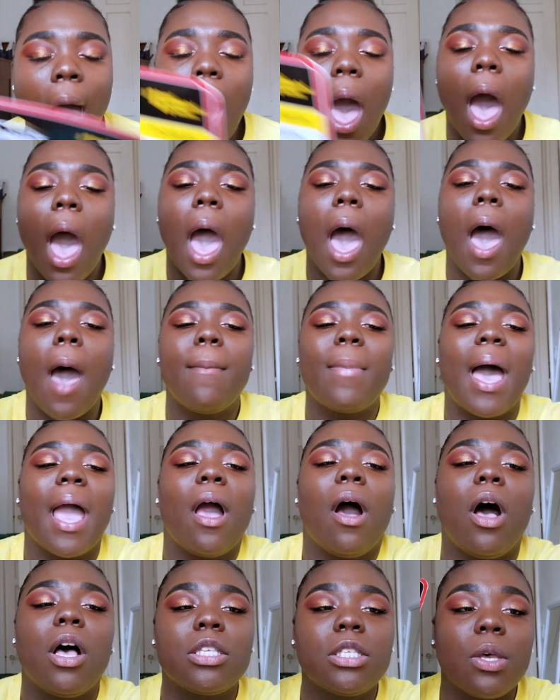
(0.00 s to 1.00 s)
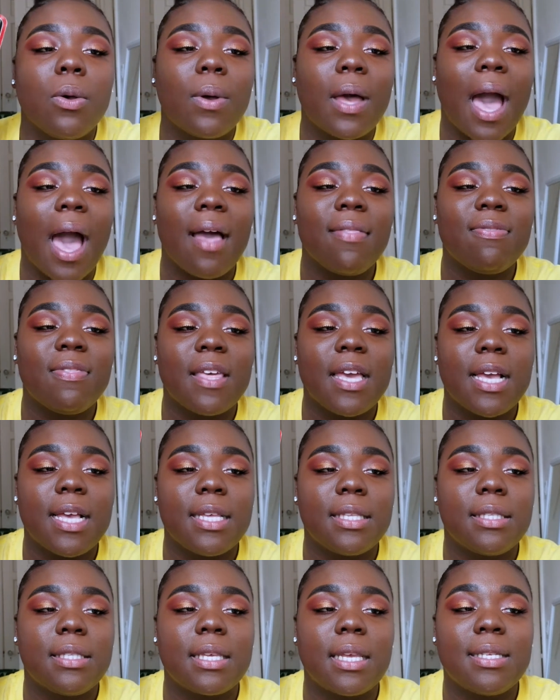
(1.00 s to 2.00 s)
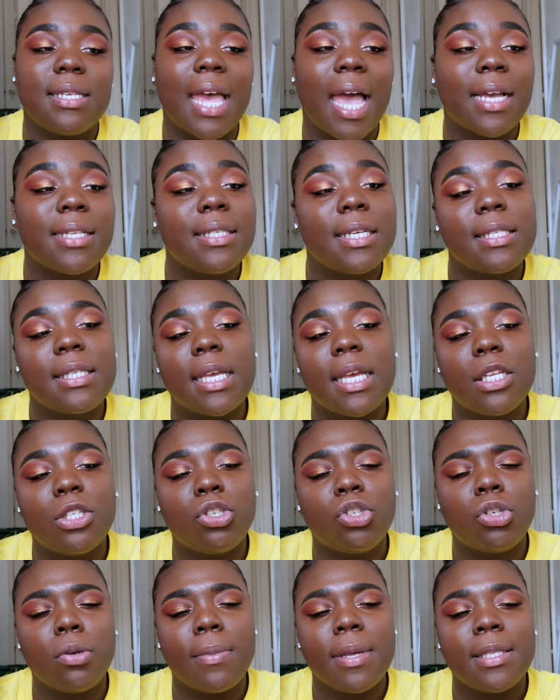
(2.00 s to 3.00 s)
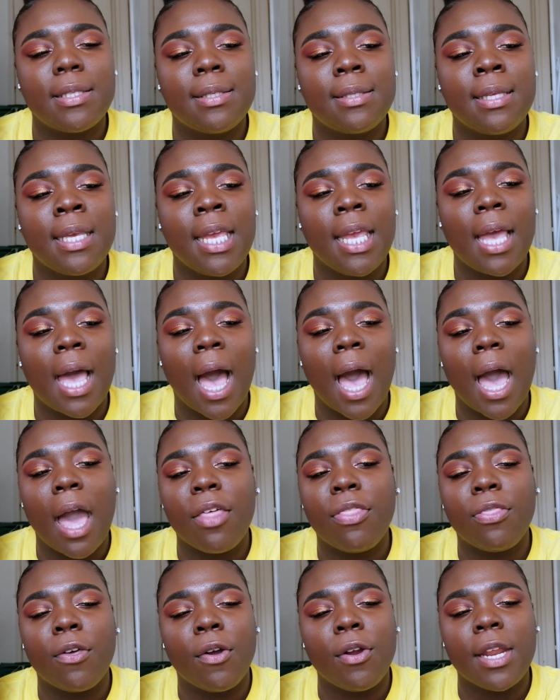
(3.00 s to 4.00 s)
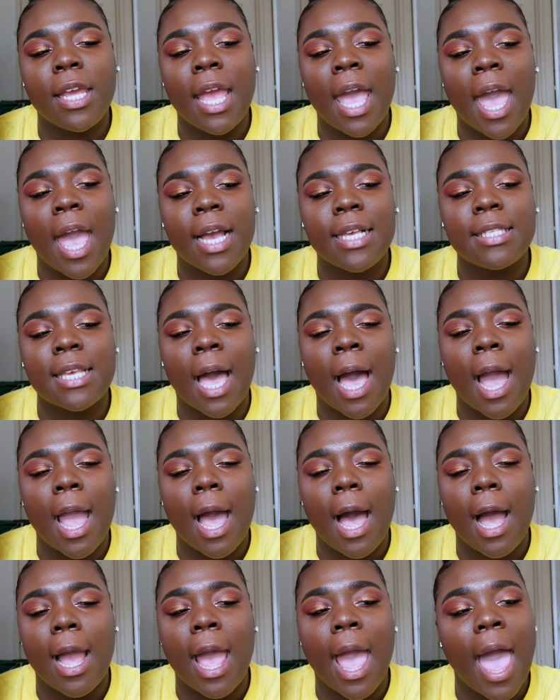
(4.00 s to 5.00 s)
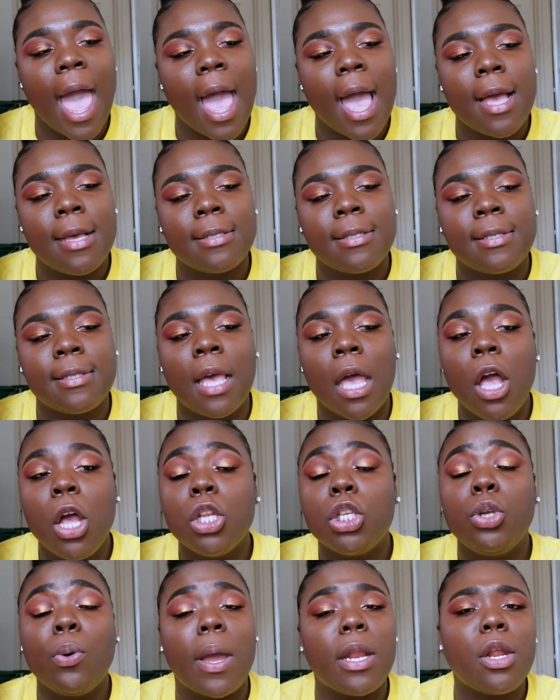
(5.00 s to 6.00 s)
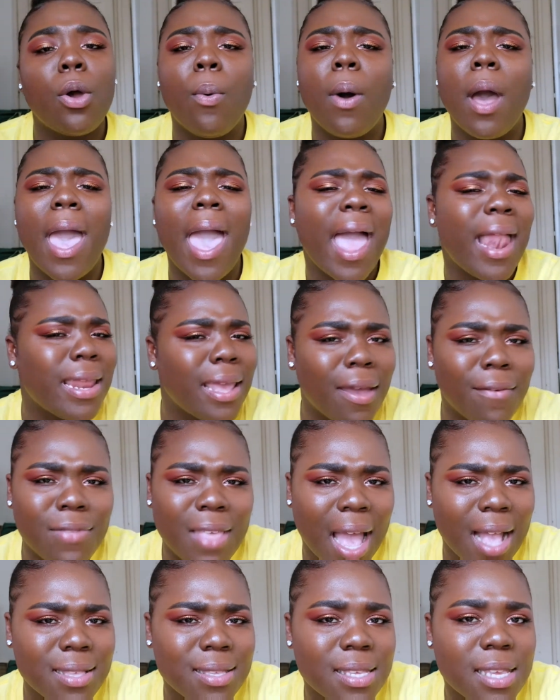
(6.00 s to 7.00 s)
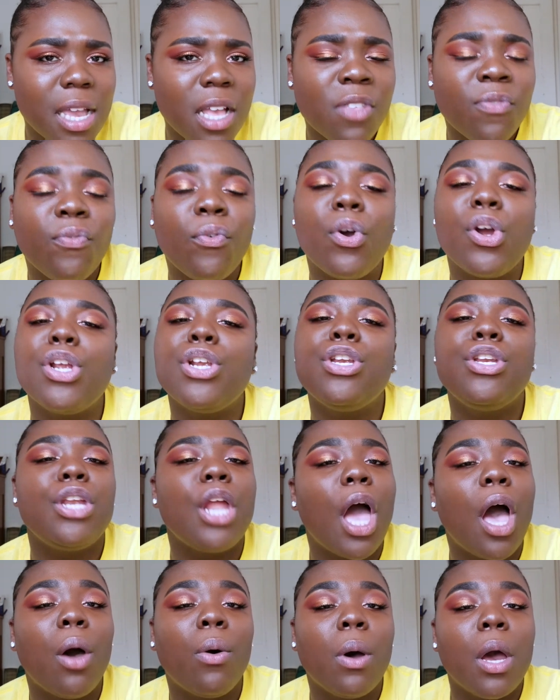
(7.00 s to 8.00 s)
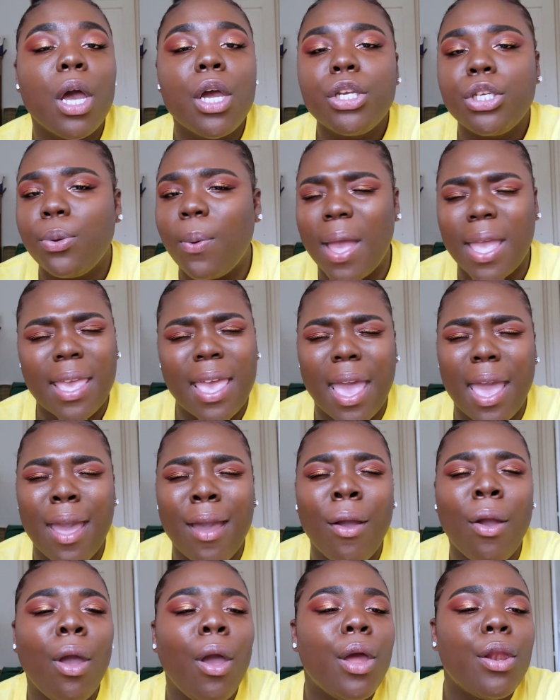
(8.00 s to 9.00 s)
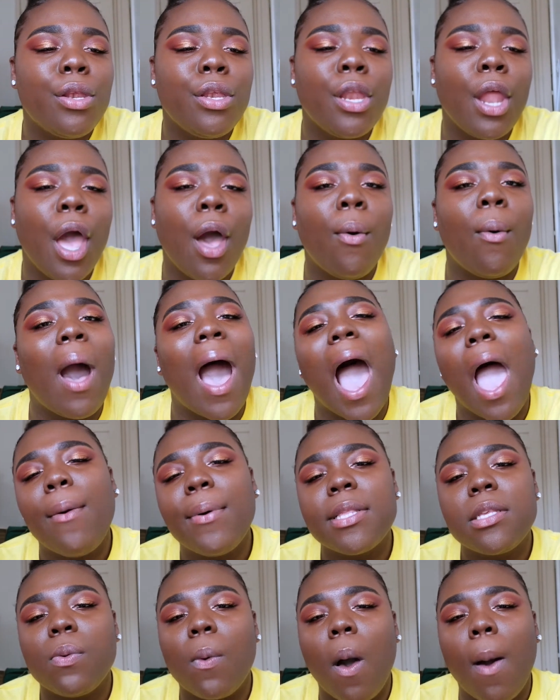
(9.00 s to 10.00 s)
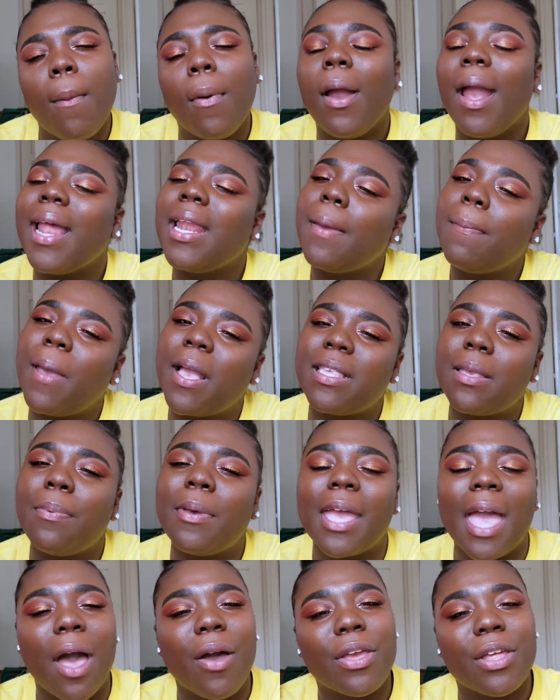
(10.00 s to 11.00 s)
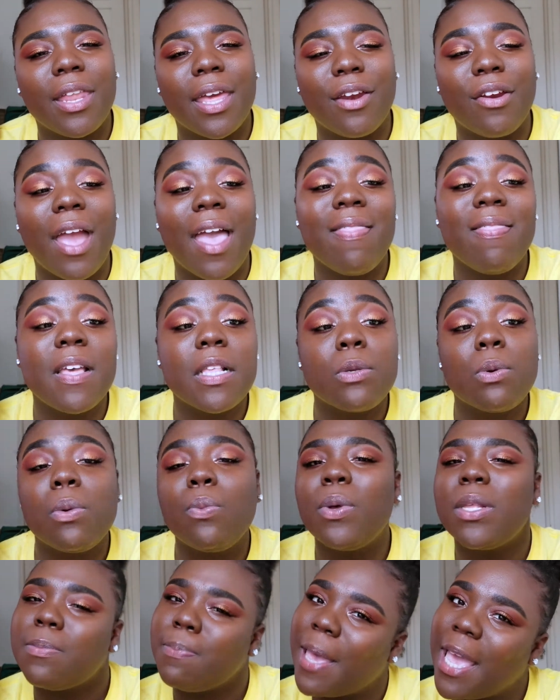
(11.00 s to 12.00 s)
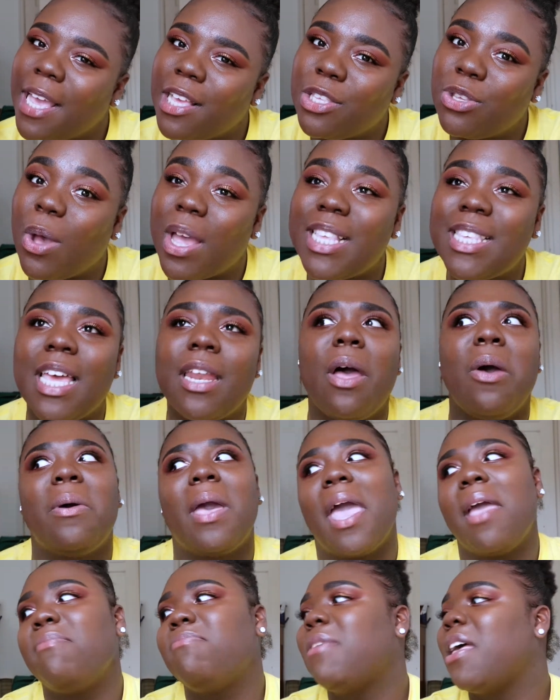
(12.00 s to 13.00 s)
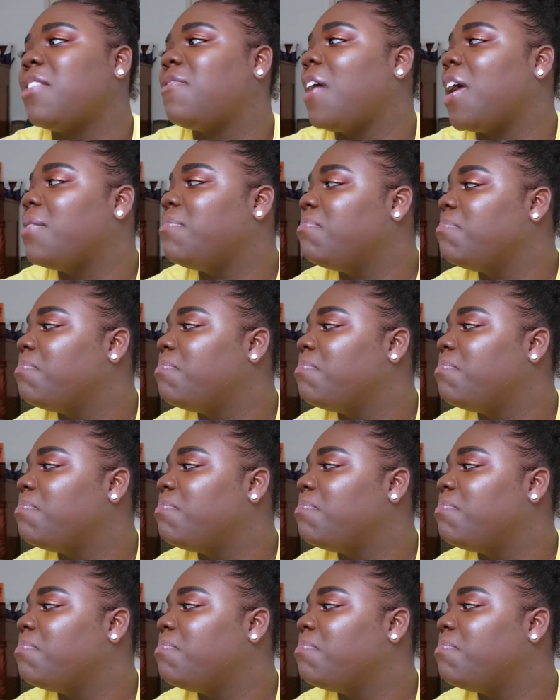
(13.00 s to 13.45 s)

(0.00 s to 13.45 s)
I also got this Texas Instruments TI-30X IIS. Do I know what any of that stands for? No. Do I care? No. I went to Walmart and I picked up a calculator and this one was pink, so I said, okay, that's fine.